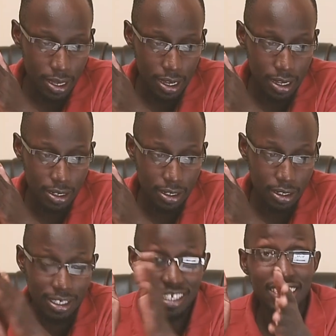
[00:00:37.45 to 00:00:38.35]
And
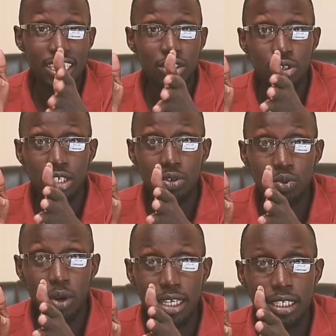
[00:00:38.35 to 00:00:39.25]
just in case you didn't
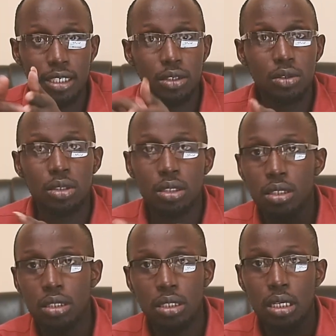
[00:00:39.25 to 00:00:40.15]
watch it, you can
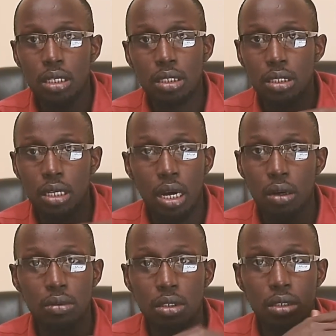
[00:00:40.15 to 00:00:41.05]
check
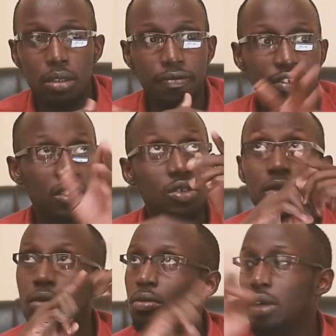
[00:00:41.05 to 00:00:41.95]
down the
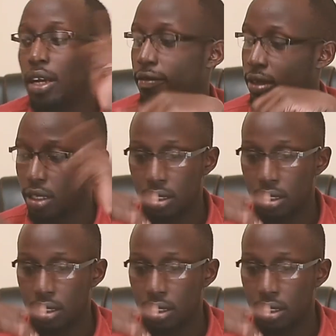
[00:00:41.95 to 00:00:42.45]
videos wherever.